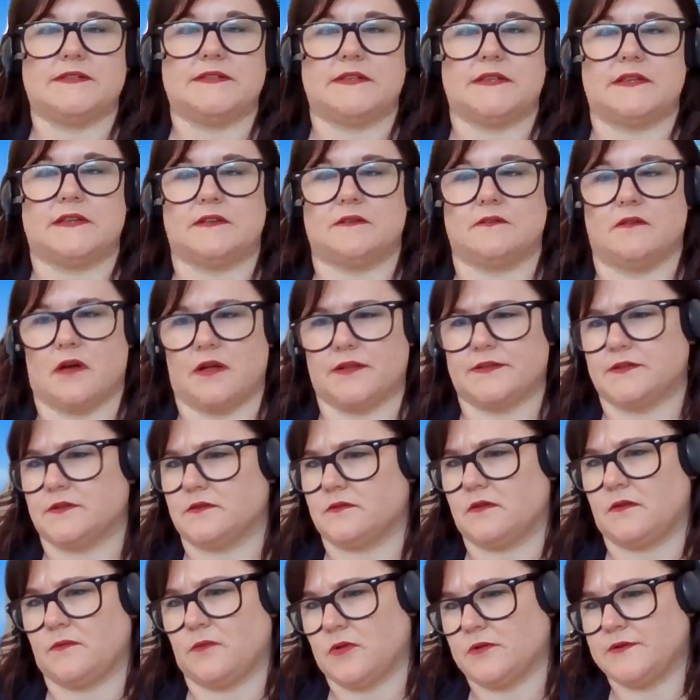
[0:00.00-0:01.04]
see
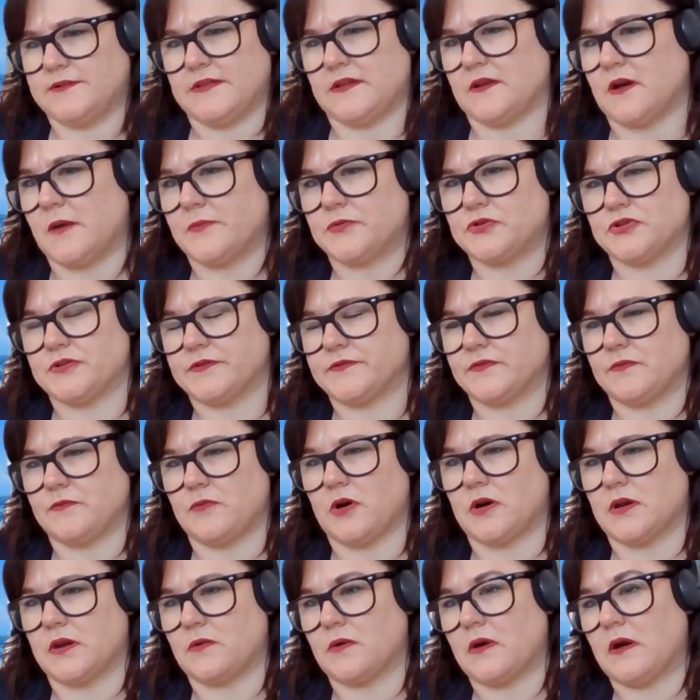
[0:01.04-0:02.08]
we'll see options from
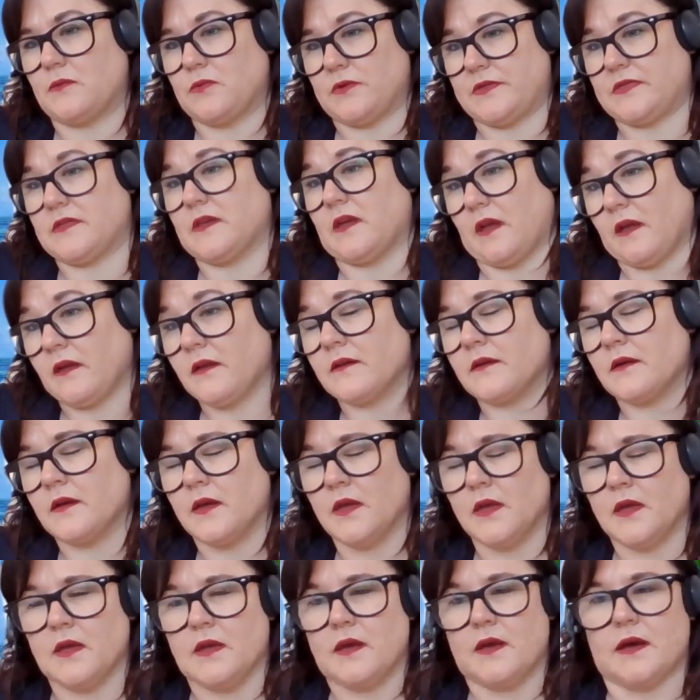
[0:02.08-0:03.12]
Ottawa, I would think,
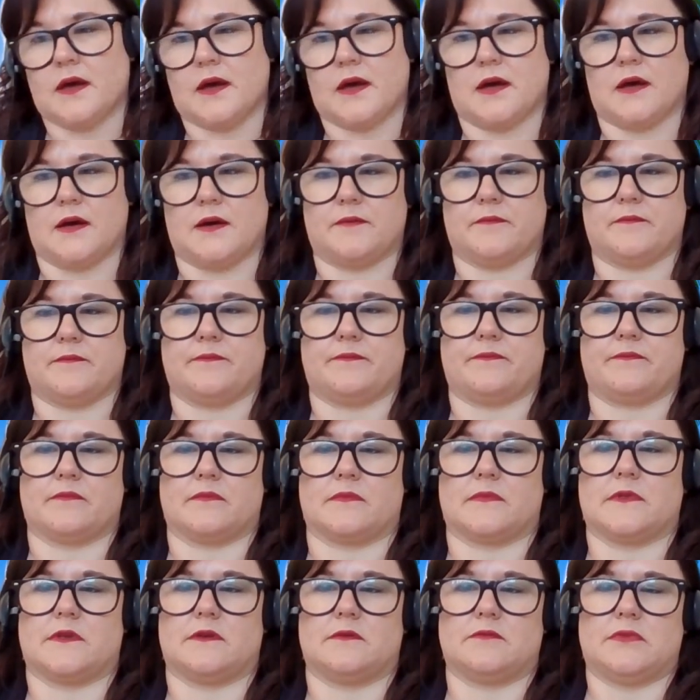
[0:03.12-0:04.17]

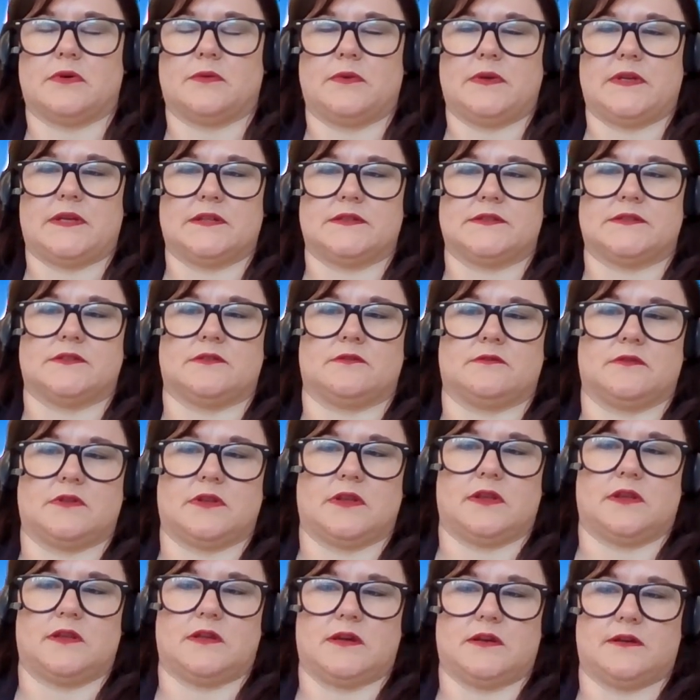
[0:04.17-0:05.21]
but we can
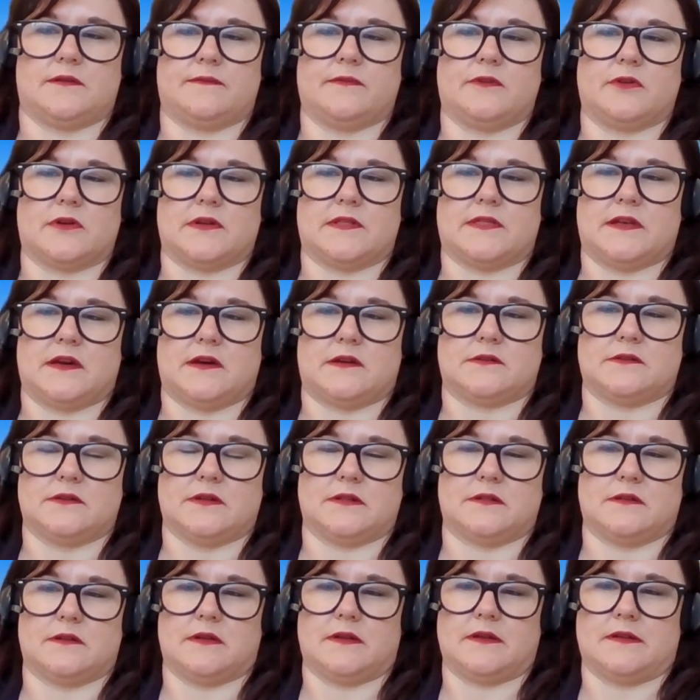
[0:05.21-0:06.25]
certainly look at that
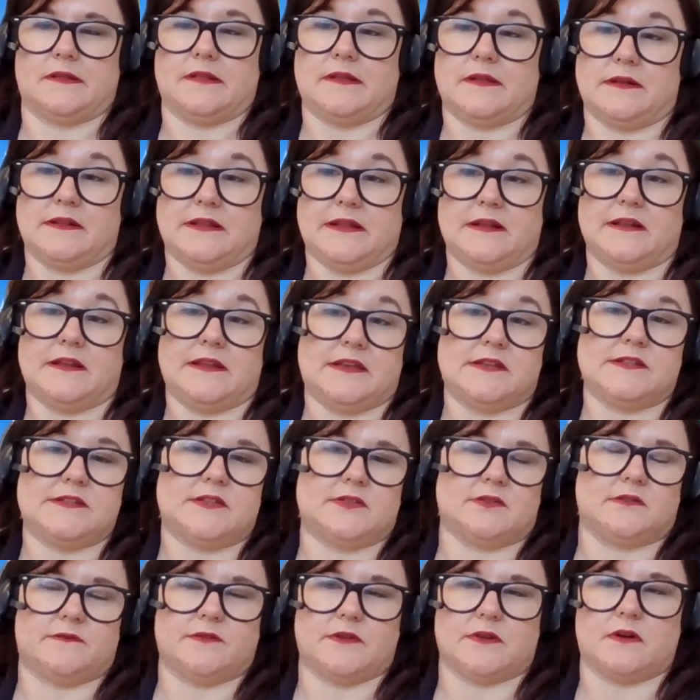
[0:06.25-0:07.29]
a little
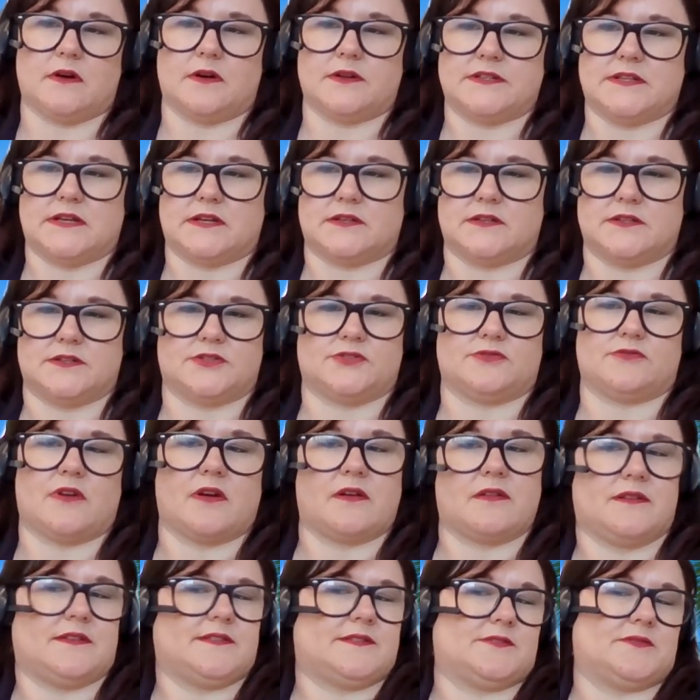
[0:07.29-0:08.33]
easier if you contact us
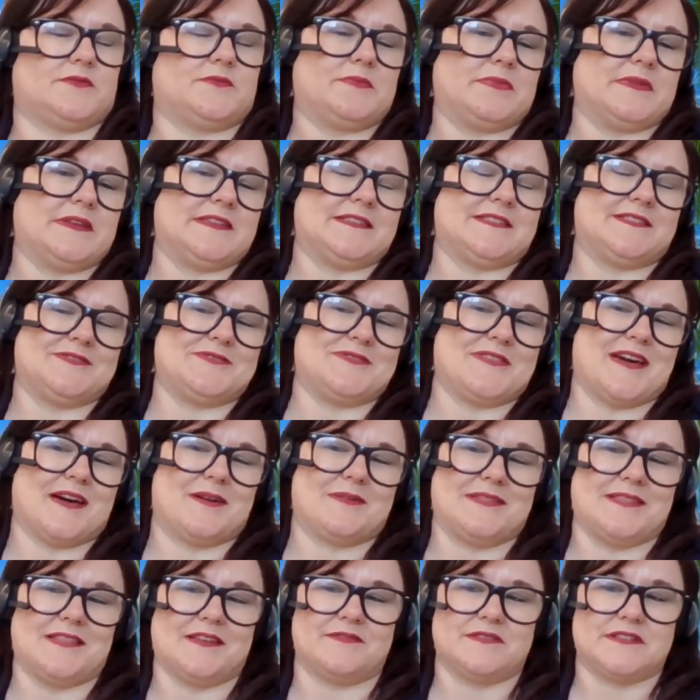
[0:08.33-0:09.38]
directly. So please do
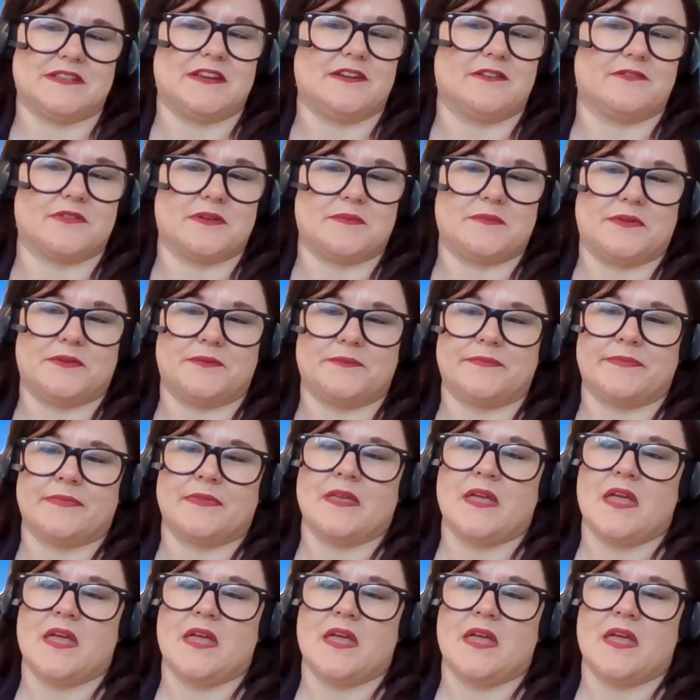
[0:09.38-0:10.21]
that. We'd love to hear from you.